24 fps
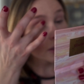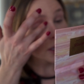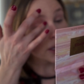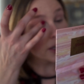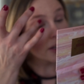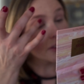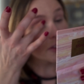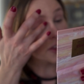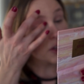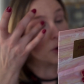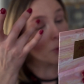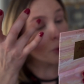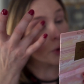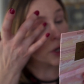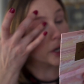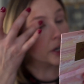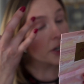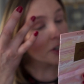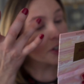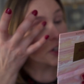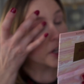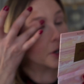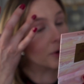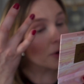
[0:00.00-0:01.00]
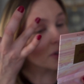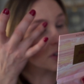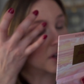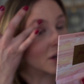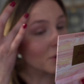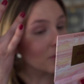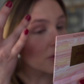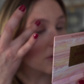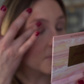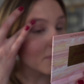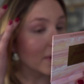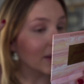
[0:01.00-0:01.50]
anything weird going
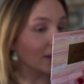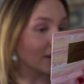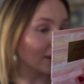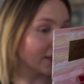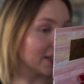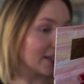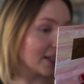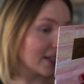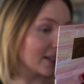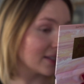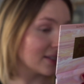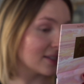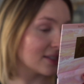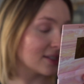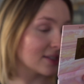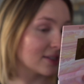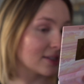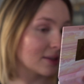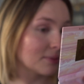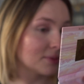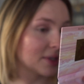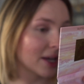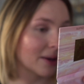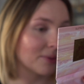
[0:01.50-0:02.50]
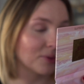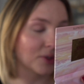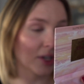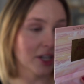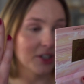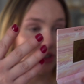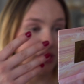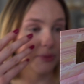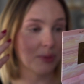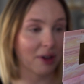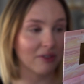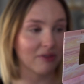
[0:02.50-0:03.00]
on with my lids. Sometimes when
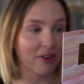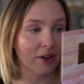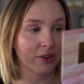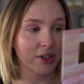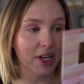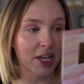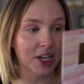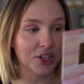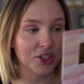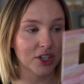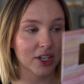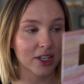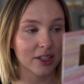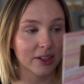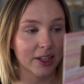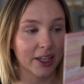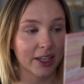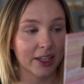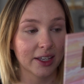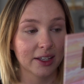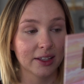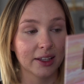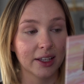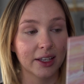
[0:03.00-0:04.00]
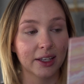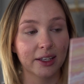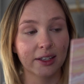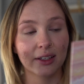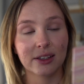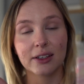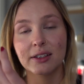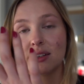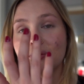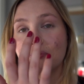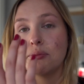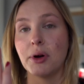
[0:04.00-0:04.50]
I do my foundation, like it like
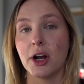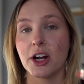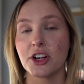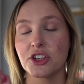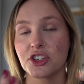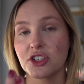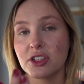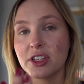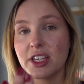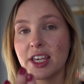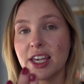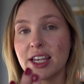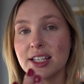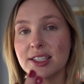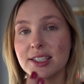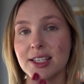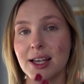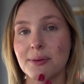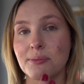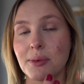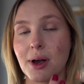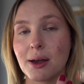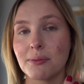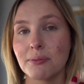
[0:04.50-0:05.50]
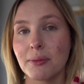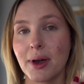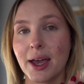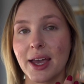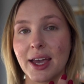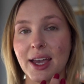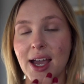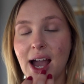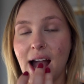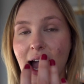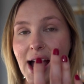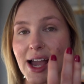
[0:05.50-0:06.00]
partially ends up on
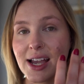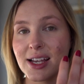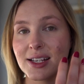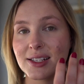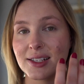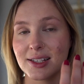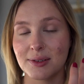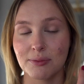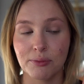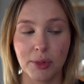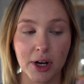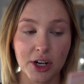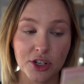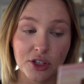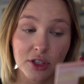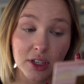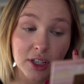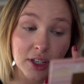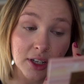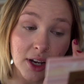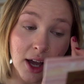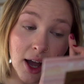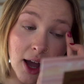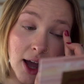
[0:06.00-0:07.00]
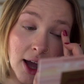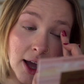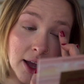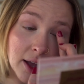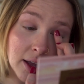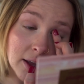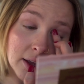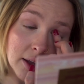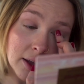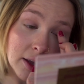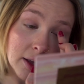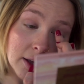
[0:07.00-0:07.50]
my eyes and partially
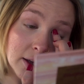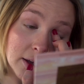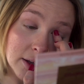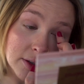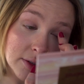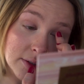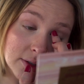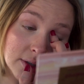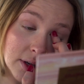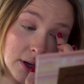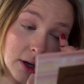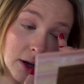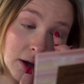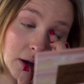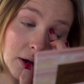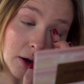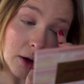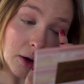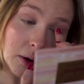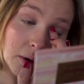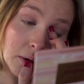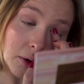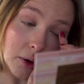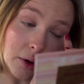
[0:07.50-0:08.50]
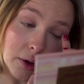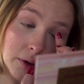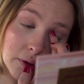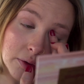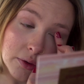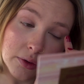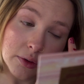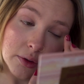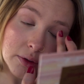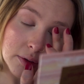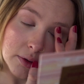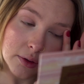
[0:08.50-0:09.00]
not. And so
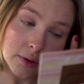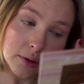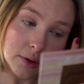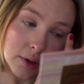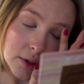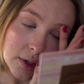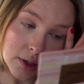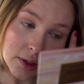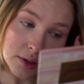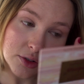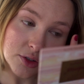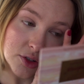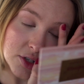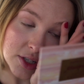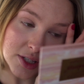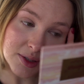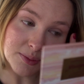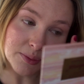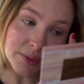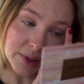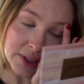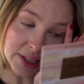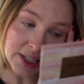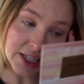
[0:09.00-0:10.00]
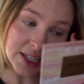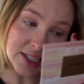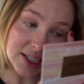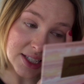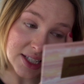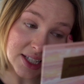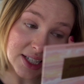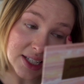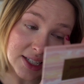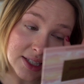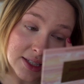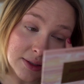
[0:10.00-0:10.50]
just
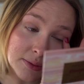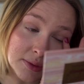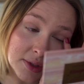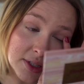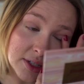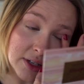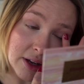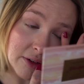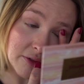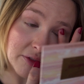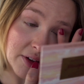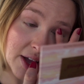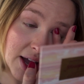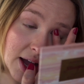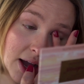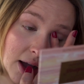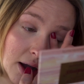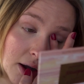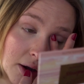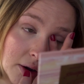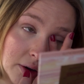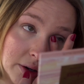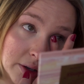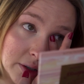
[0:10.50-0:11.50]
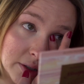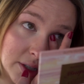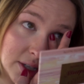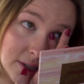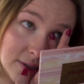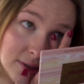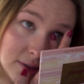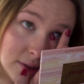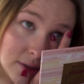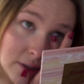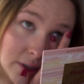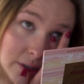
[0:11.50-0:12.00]
blending some stuff out. It
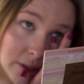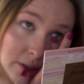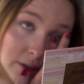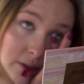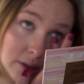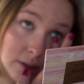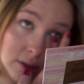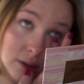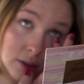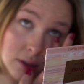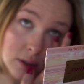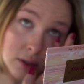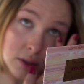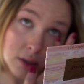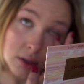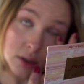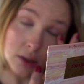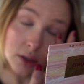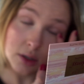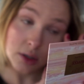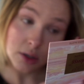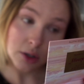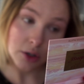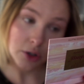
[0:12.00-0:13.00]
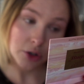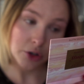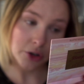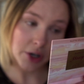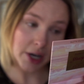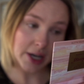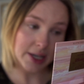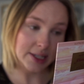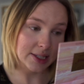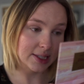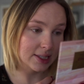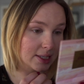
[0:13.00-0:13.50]
doesn't look
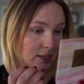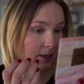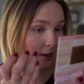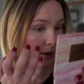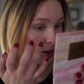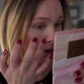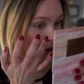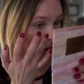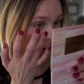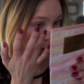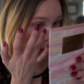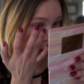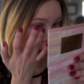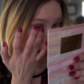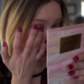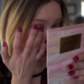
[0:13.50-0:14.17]
crazy.